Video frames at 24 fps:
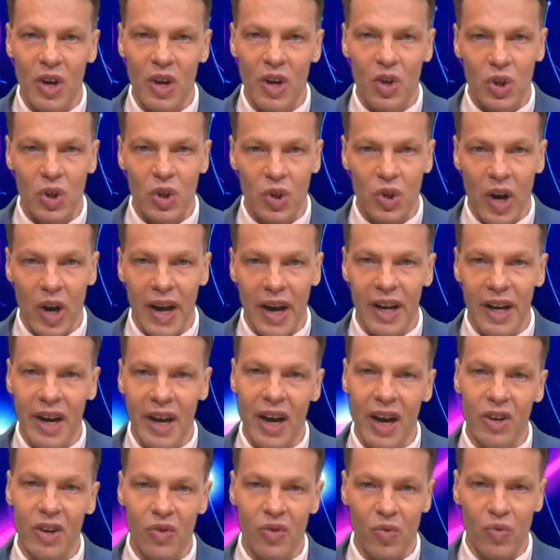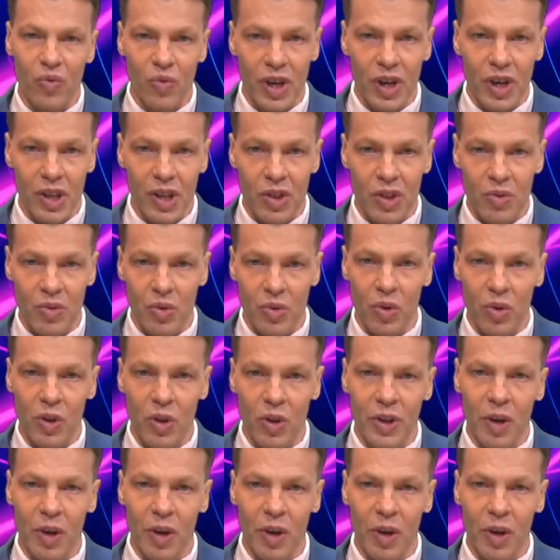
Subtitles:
try it out, read through all the